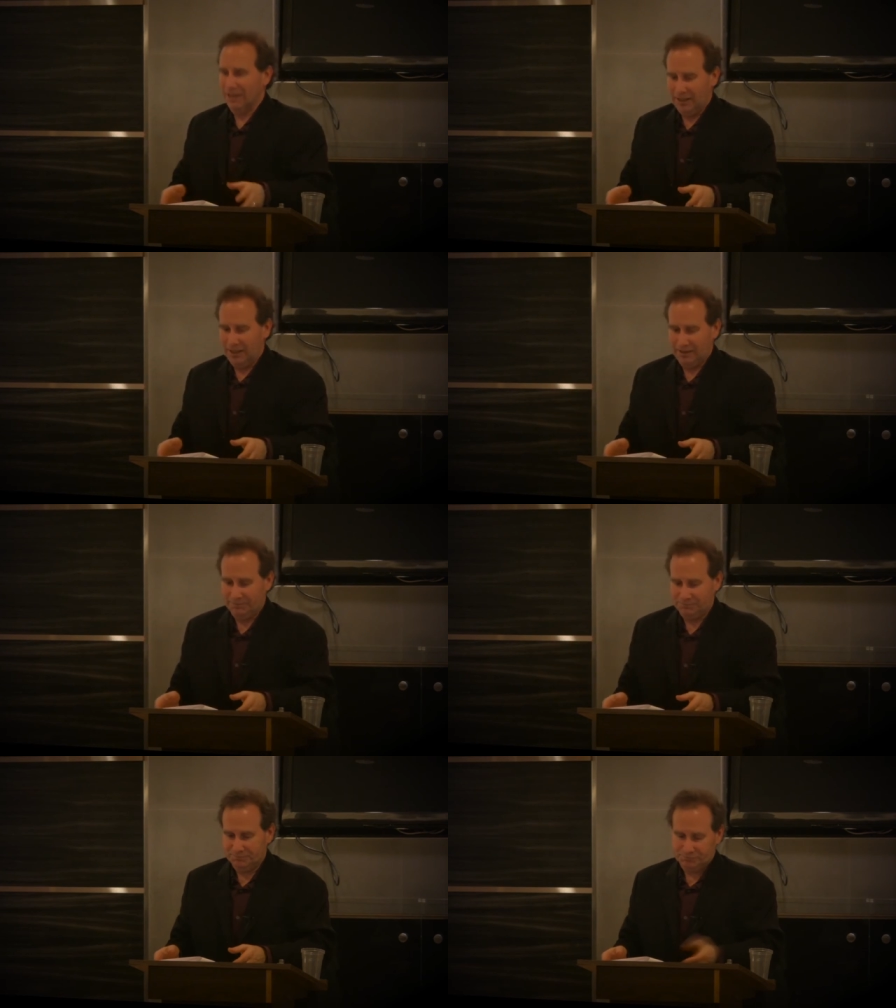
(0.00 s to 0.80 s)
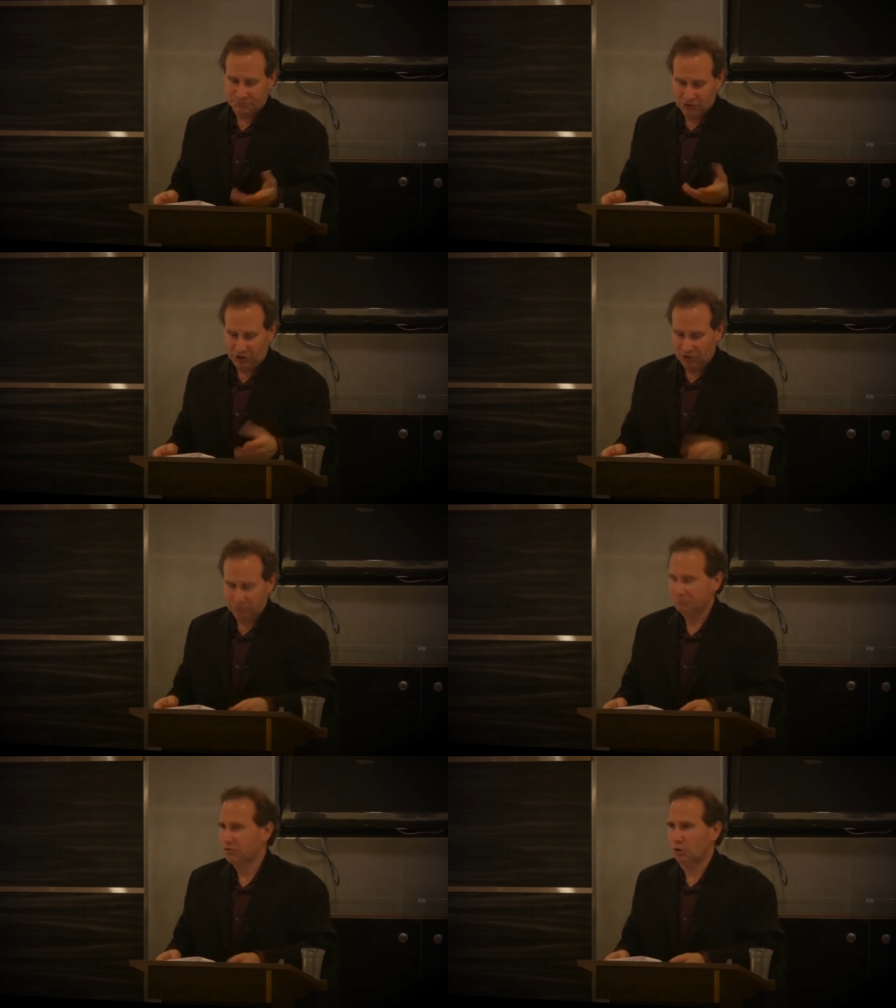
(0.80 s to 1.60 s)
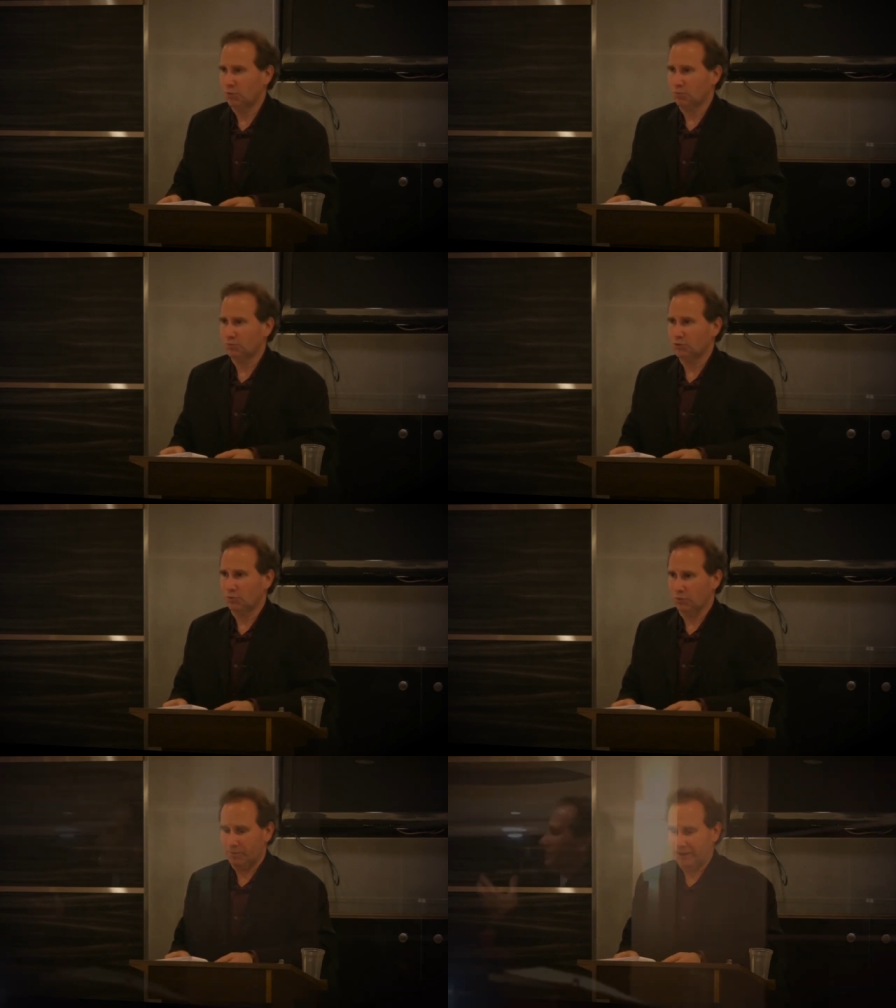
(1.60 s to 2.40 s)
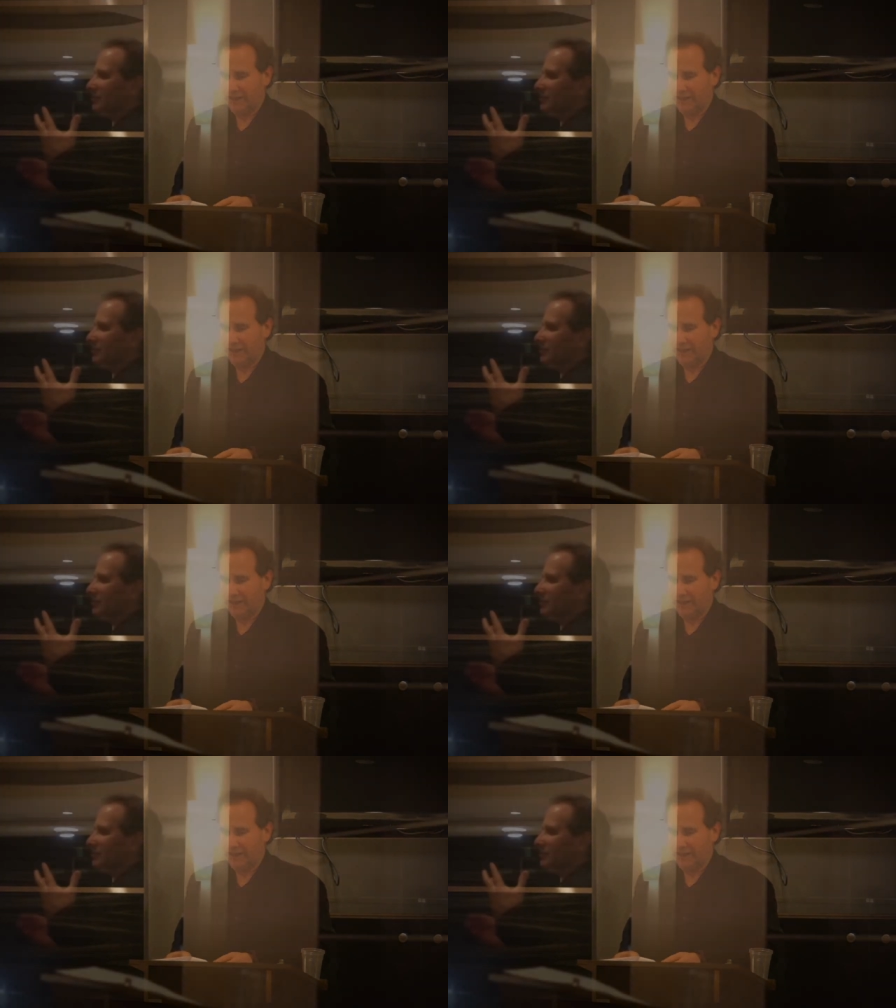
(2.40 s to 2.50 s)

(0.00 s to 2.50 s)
Um, so don't don't worry about